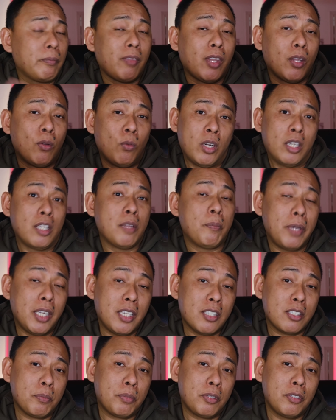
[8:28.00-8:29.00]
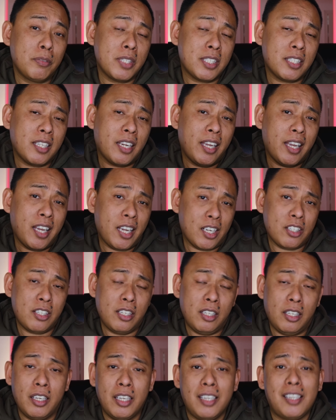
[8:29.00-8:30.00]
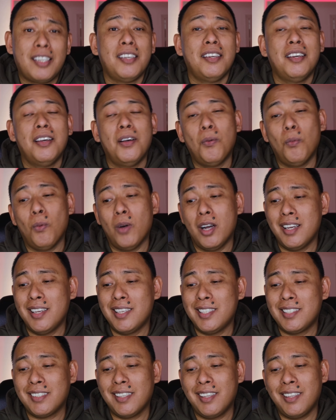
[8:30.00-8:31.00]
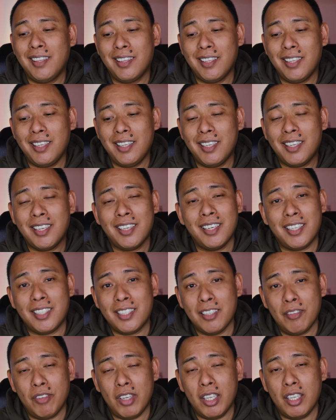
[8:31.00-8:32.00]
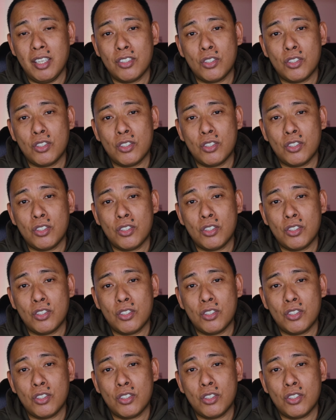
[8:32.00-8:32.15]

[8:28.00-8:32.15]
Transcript: One of the biggest improvements that I actually liked was the connectivity.